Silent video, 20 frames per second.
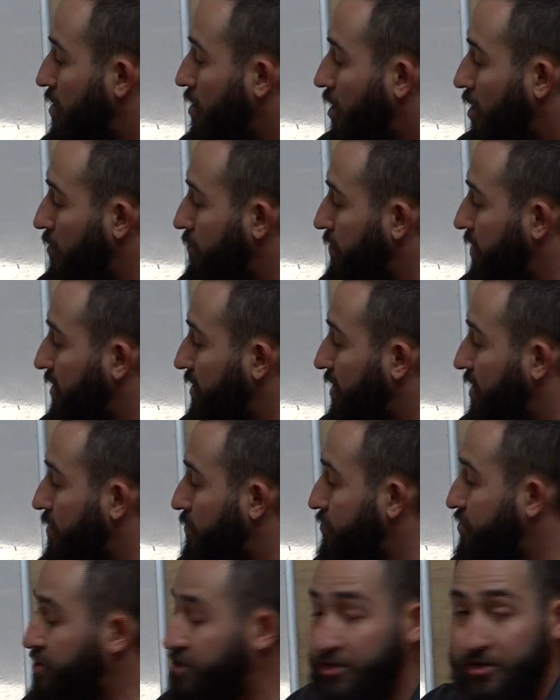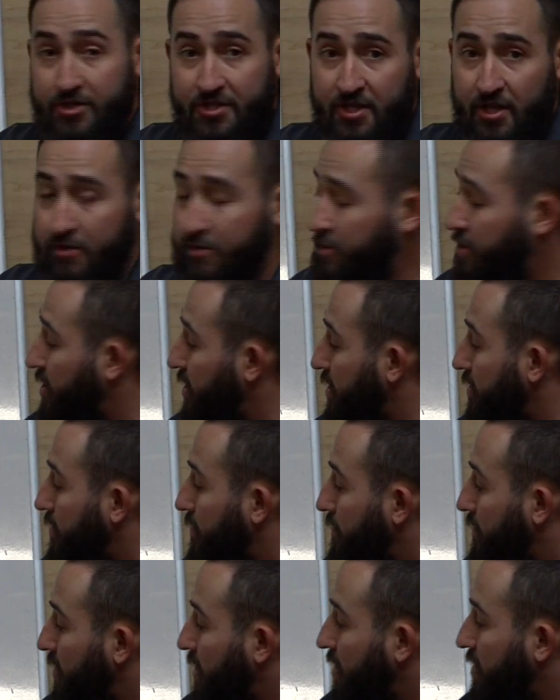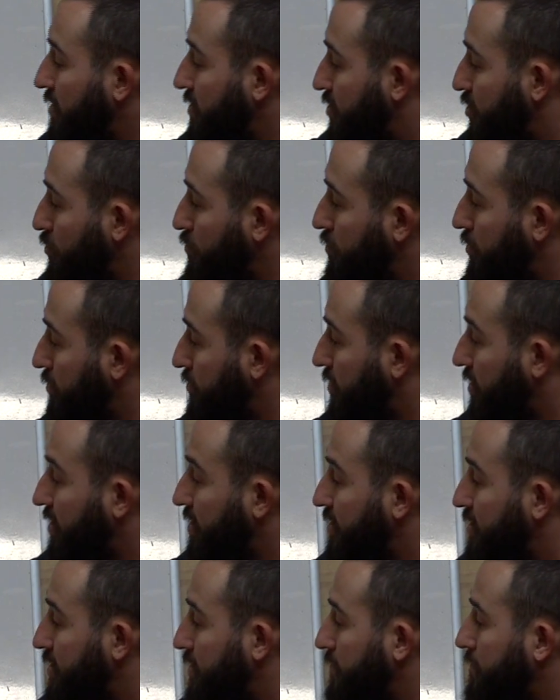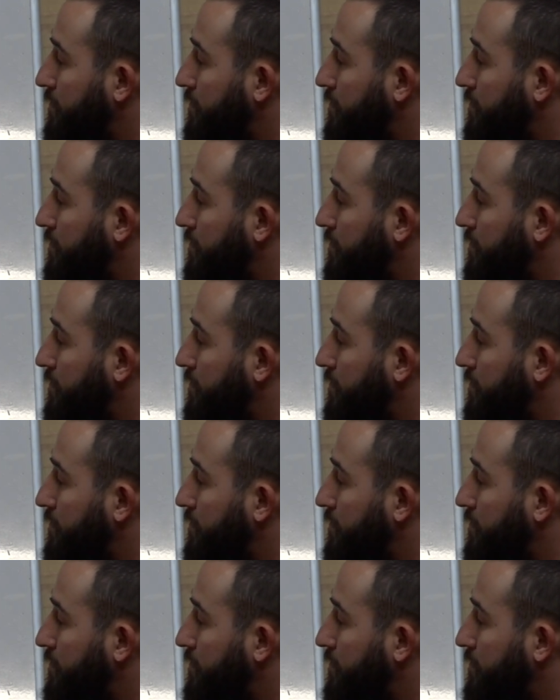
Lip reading: our red line, which is our center line, and the 2 blue lines.